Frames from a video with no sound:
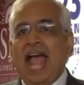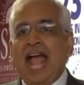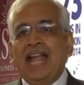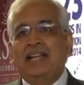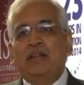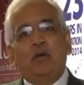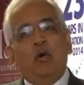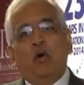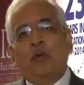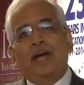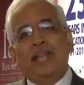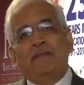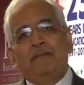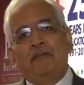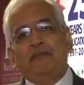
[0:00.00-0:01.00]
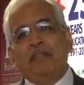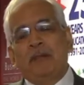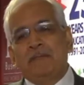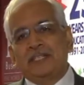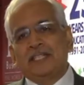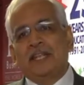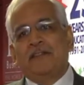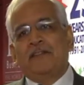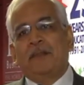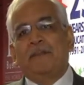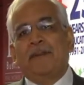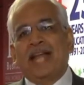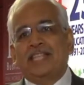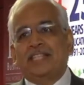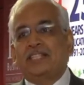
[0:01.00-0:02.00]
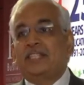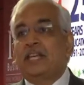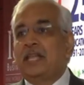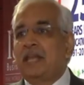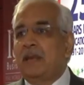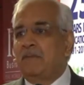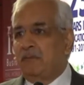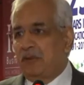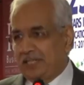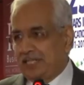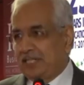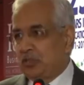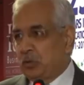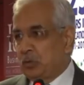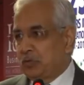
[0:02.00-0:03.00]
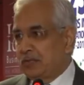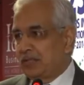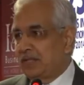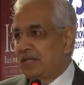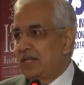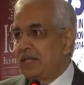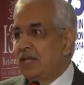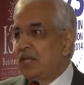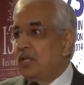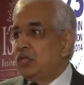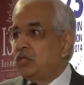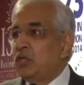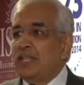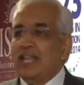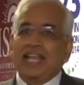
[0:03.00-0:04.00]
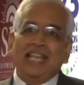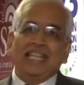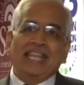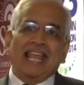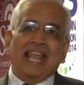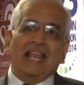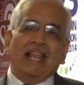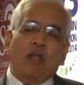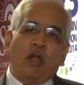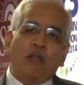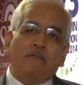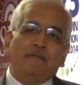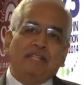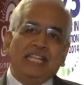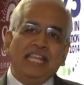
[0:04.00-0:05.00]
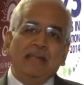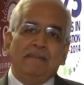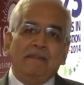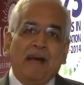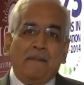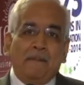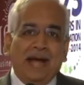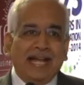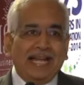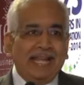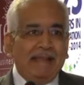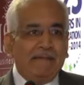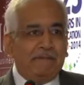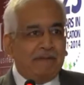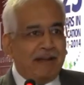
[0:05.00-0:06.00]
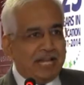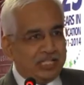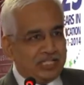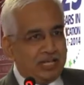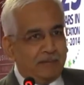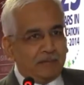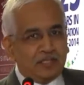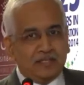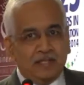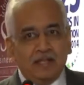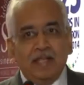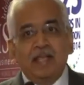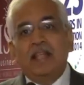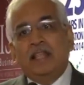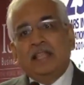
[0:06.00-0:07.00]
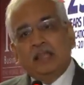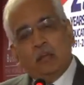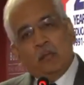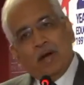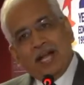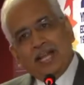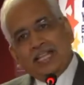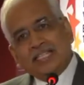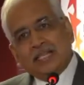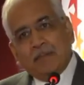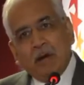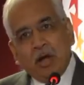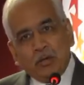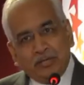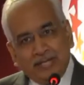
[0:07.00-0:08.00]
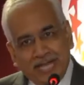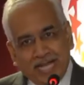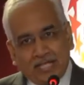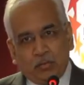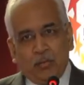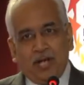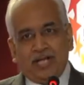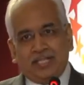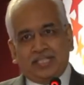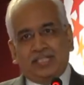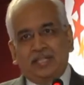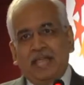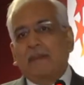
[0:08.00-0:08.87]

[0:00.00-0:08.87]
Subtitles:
And over 50% of the batch turn up for these do's. So really there are a lot of deep abiding friendships. The world is about networks.